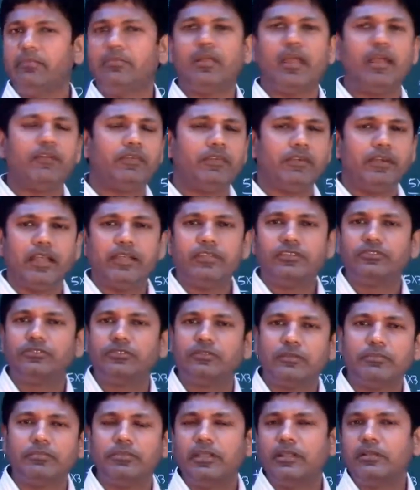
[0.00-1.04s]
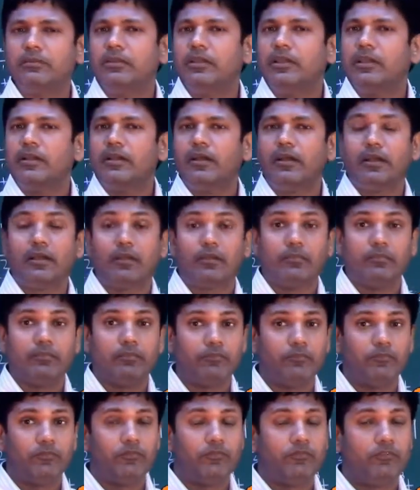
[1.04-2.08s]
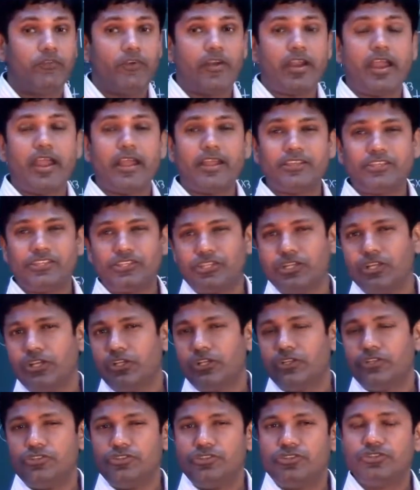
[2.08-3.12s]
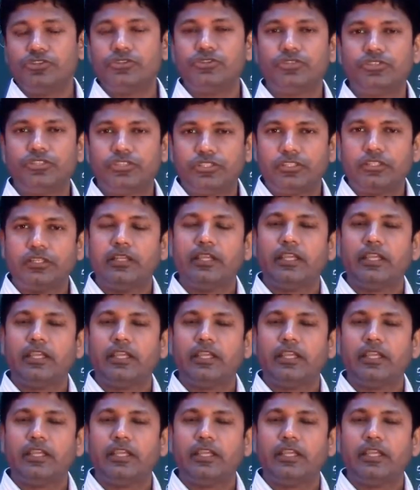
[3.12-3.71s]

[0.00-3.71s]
Have a nice something fresh, juice.